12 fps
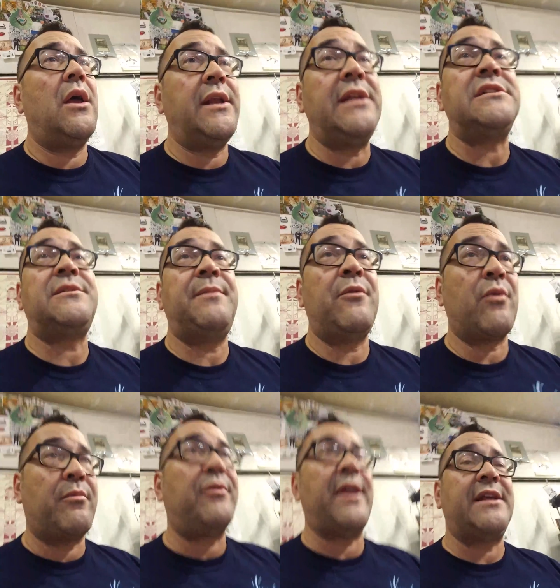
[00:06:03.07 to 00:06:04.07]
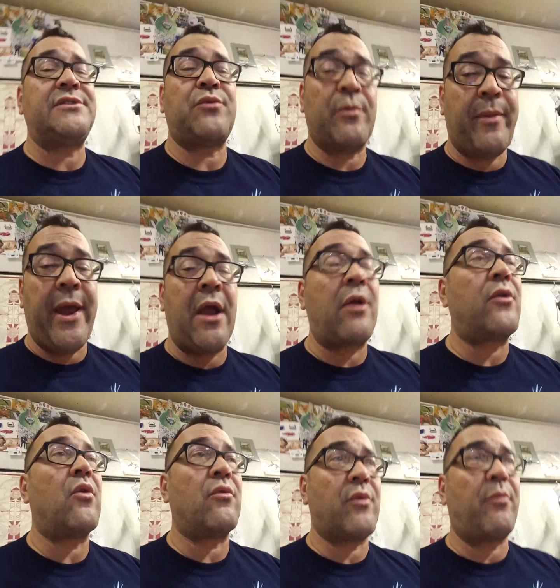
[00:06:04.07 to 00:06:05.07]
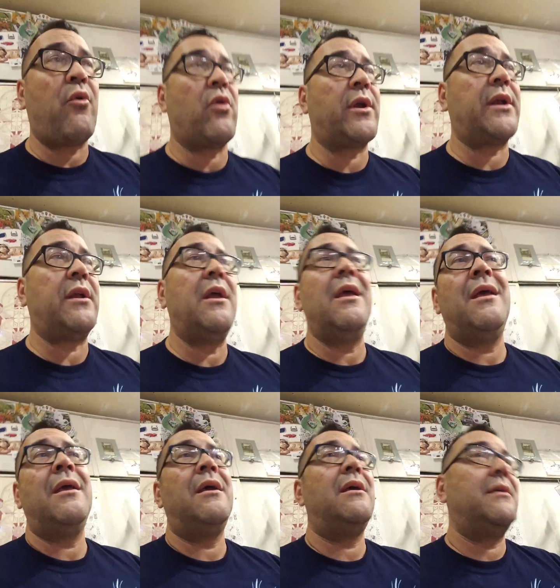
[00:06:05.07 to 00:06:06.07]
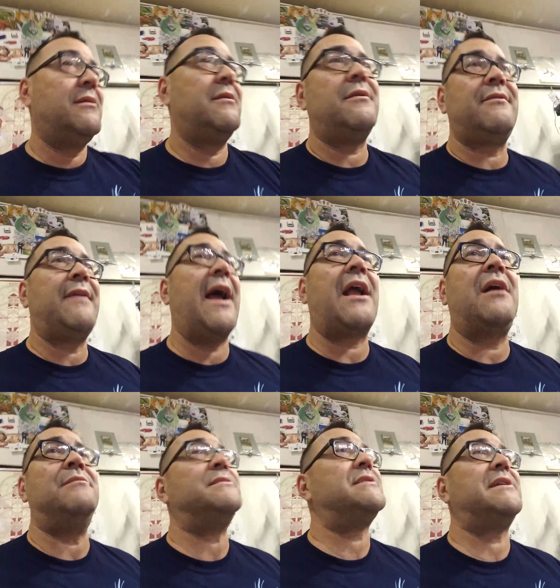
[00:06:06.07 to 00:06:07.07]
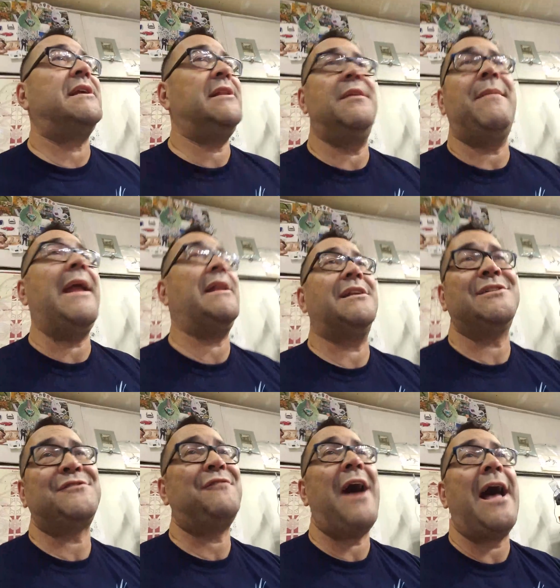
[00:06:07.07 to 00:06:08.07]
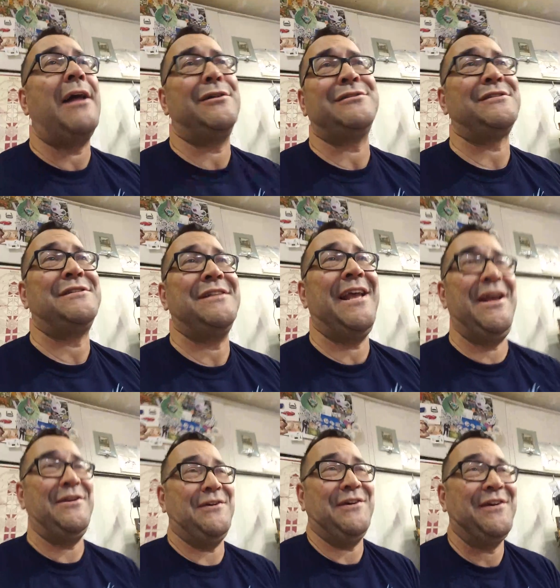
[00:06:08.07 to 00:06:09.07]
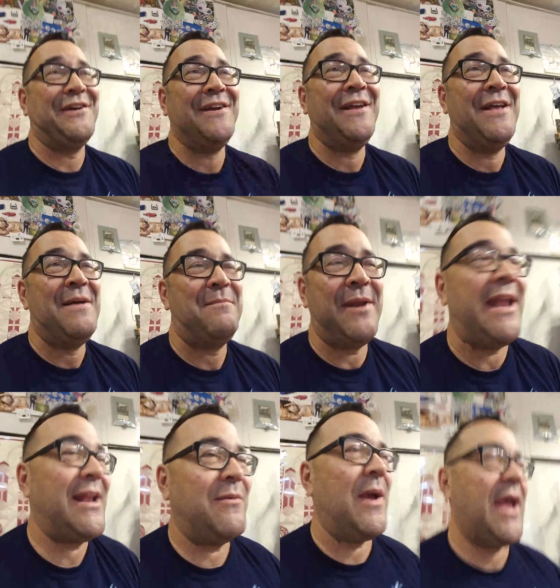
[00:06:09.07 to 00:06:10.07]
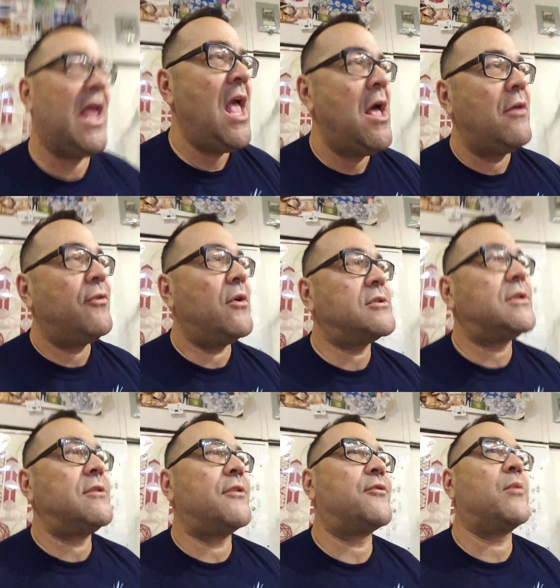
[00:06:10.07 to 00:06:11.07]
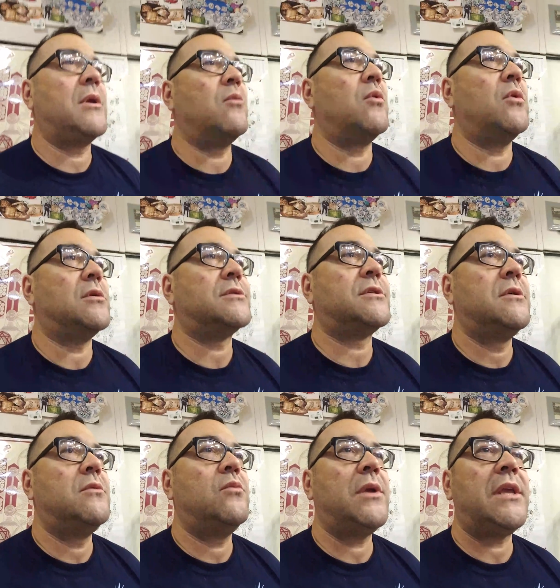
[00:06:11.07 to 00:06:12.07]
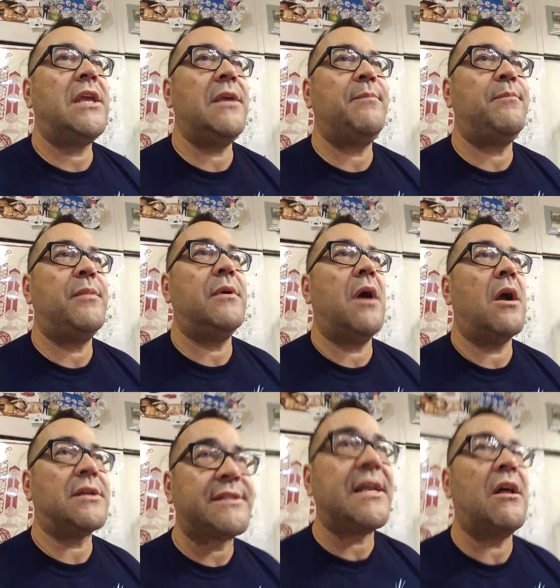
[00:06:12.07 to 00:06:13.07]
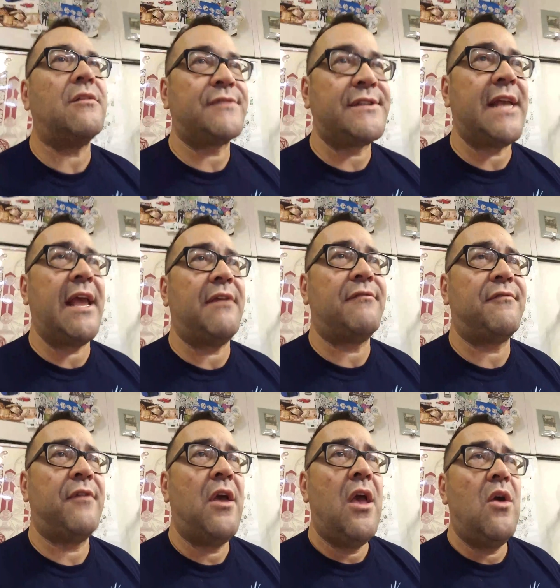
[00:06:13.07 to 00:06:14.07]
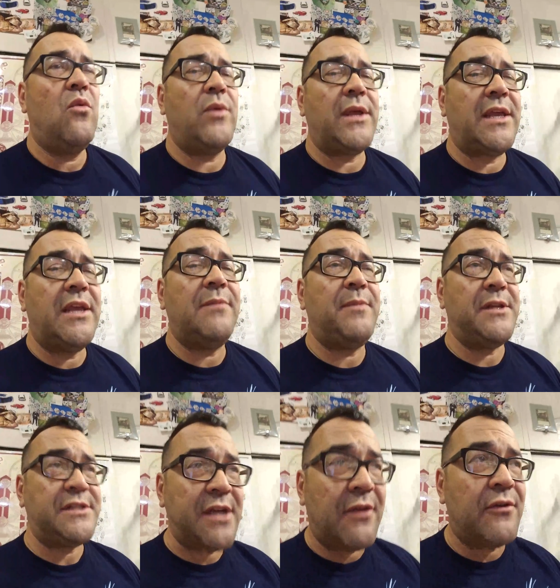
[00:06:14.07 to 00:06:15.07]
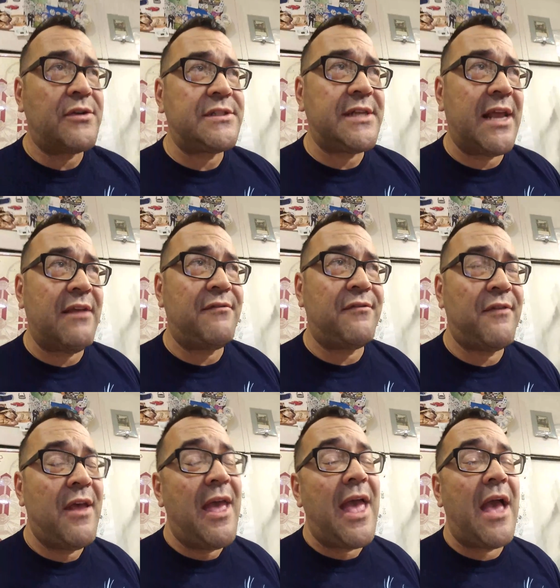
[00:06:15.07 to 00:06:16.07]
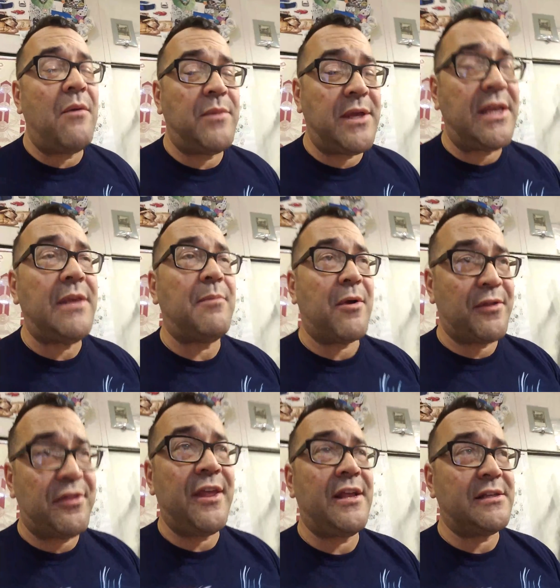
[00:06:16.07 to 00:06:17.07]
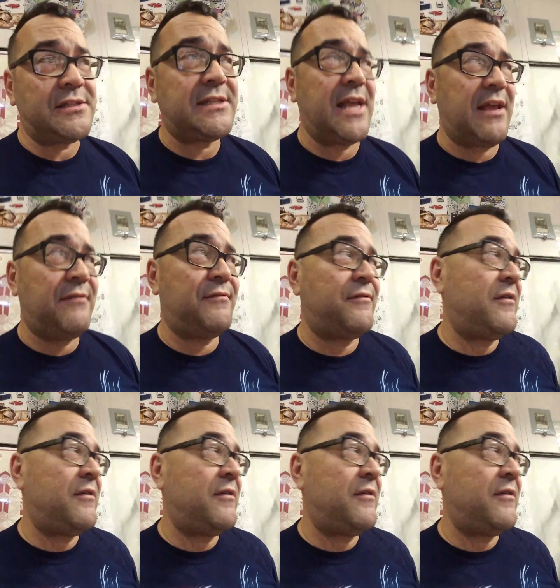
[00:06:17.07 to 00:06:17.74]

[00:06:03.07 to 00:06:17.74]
needs to be replaced, repaired, or reported. That comes in the maintenance files later. But anyway, those are the three rules. We keep ourselves safe, we keep each other safe, and we keep our things safe.